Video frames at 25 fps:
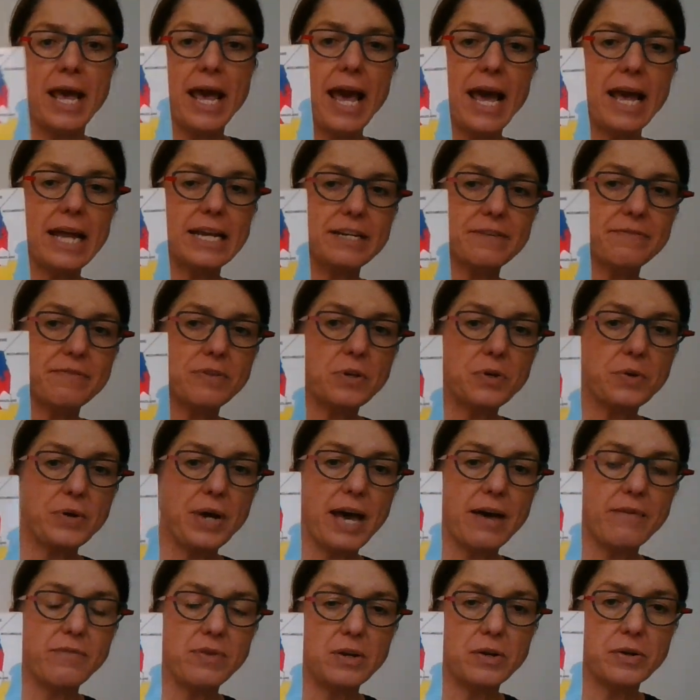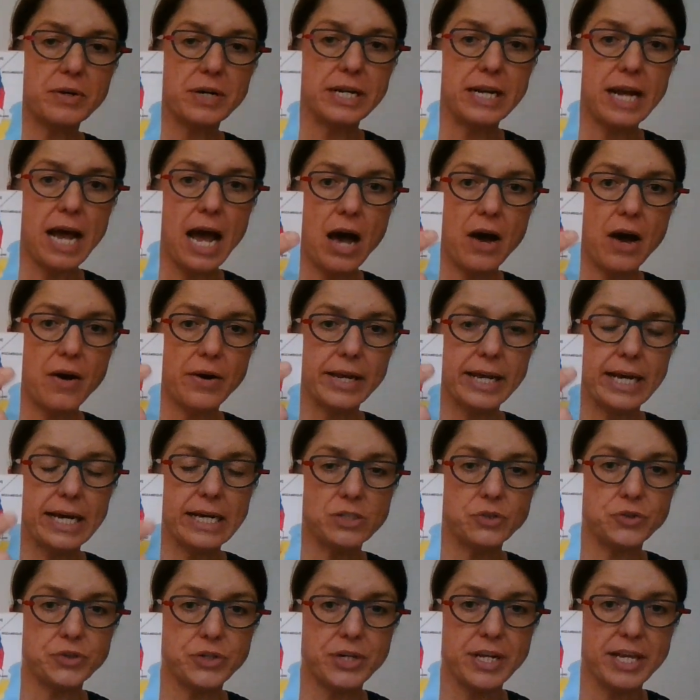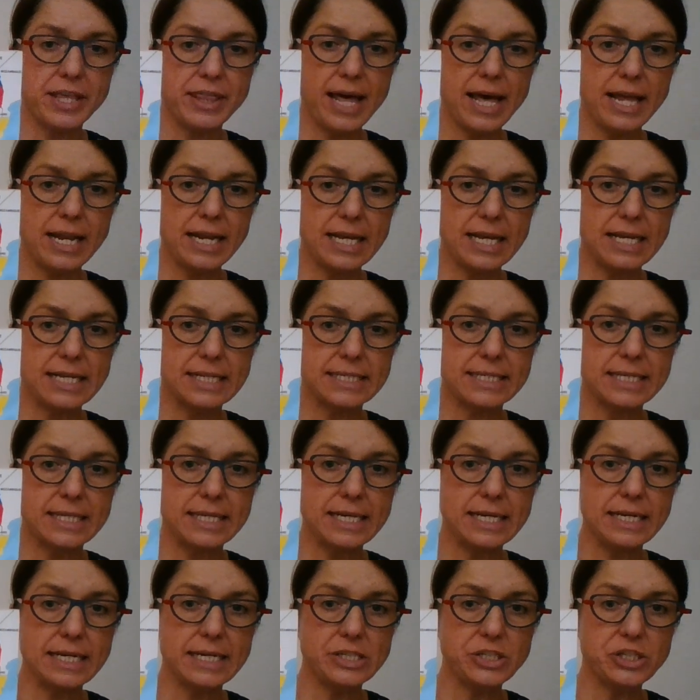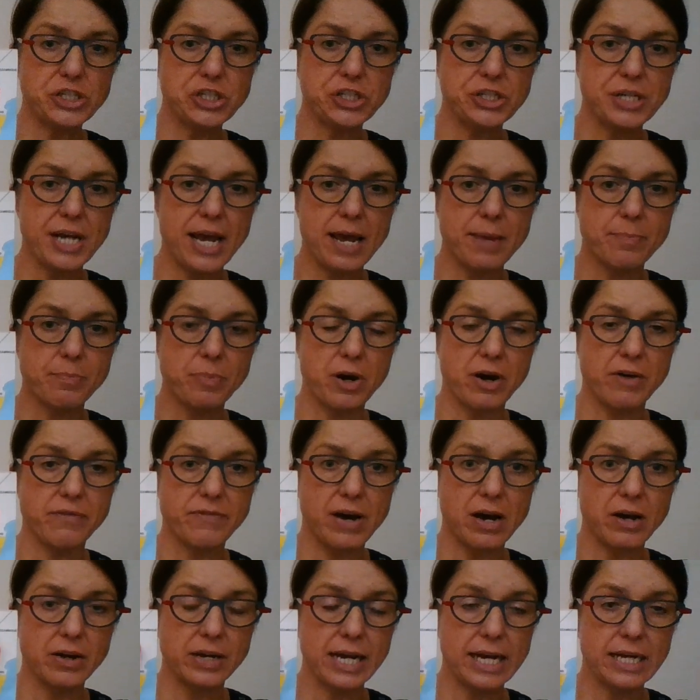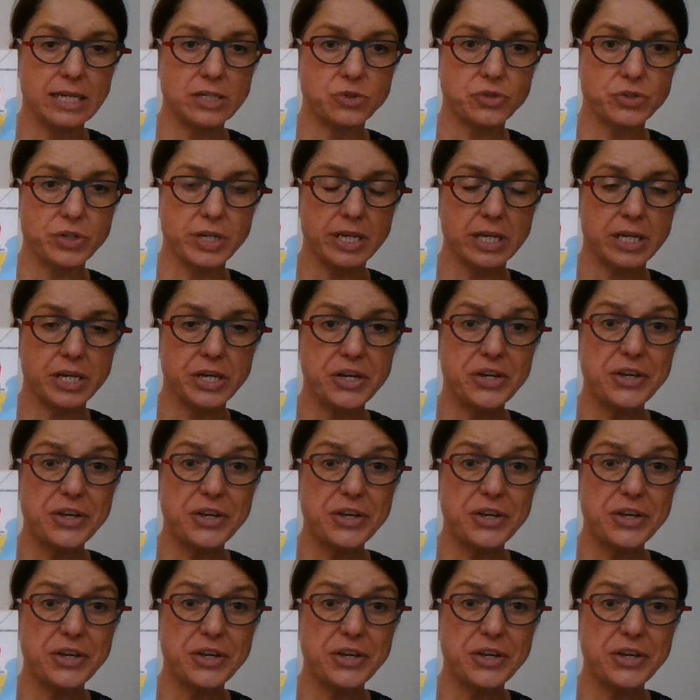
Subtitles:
And if you have a look at our country, that is the shape of our country.